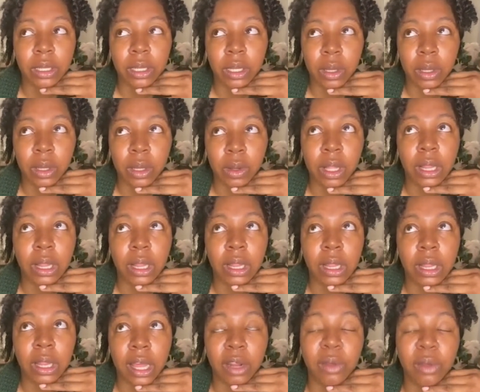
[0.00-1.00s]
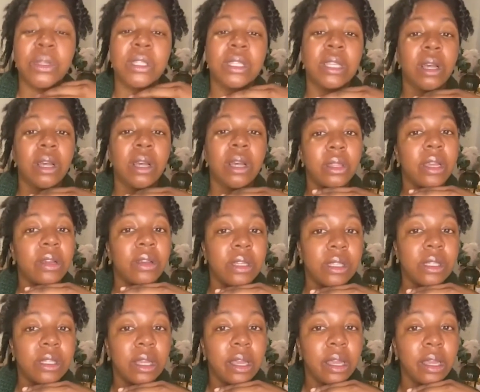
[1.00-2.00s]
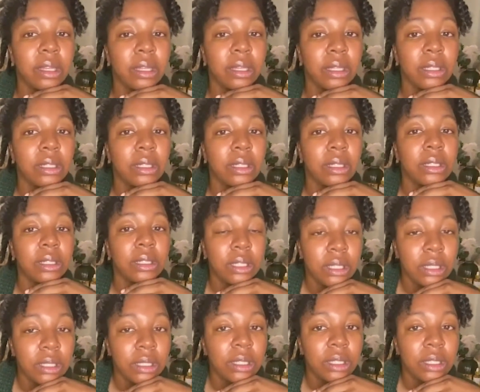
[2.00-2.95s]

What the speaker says: But, a lot of what's out there is like,